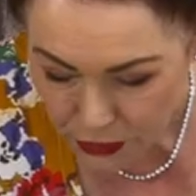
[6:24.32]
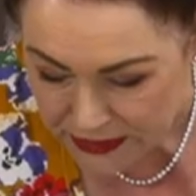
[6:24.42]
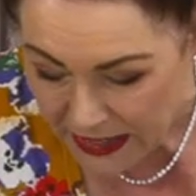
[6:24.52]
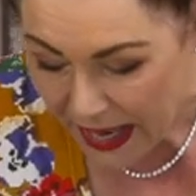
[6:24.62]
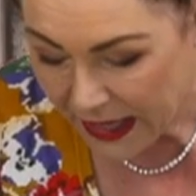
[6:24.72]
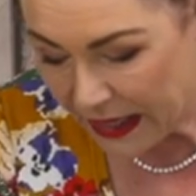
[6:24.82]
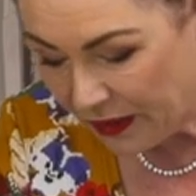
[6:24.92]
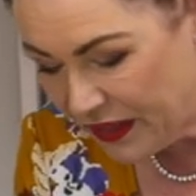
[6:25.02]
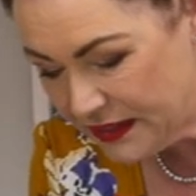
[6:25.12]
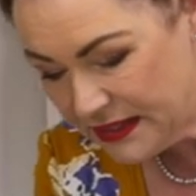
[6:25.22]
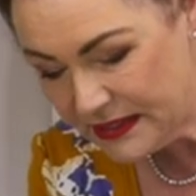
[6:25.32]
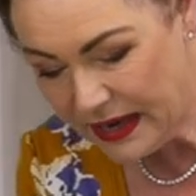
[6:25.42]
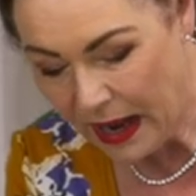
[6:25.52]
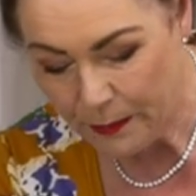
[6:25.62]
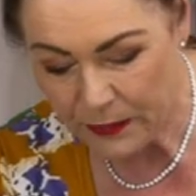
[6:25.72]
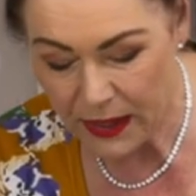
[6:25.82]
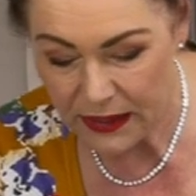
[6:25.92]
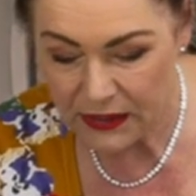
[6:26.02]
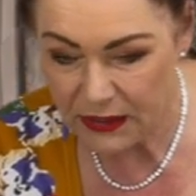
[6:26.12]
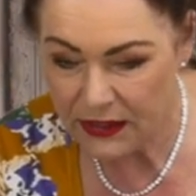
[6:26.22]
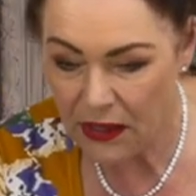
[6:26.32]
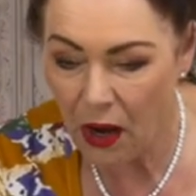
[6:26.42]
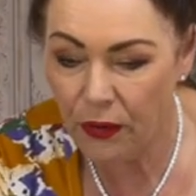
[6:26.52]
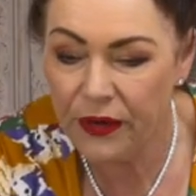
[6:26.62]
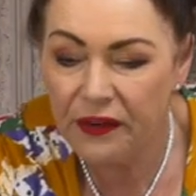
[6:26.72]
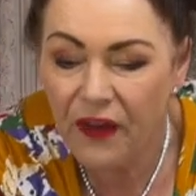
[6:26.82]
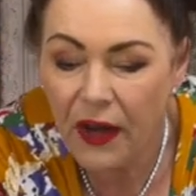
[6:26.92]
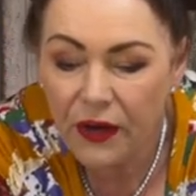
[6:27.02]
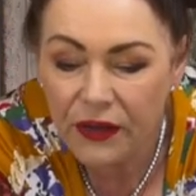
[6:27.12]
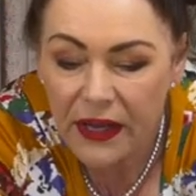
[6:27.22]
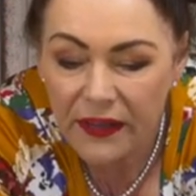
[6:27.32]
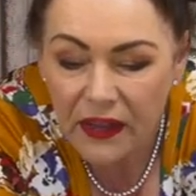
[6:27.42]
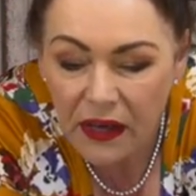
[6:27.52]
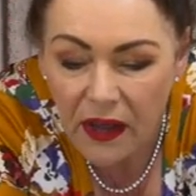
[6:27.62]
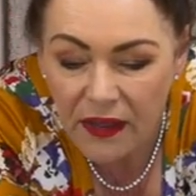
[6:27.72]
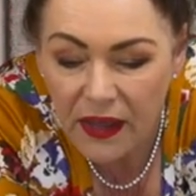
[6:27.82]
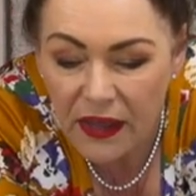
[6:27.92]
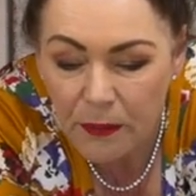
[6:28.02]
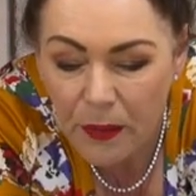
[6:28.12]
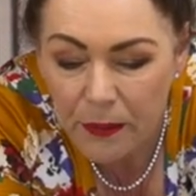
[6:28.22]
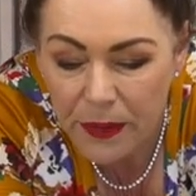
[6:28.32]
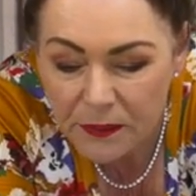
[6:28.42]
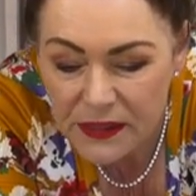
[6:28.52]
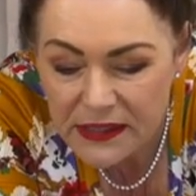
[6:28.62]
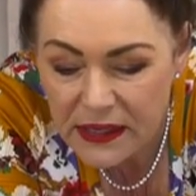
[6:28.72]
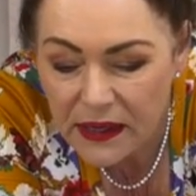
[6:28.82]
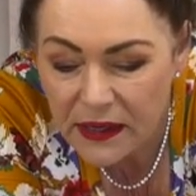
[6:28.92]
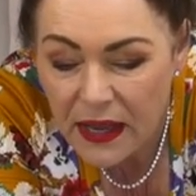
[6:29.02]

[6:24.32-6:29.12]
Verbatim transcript: it is. Now this has come, hold on, if I go down there like that, you might be able to see it.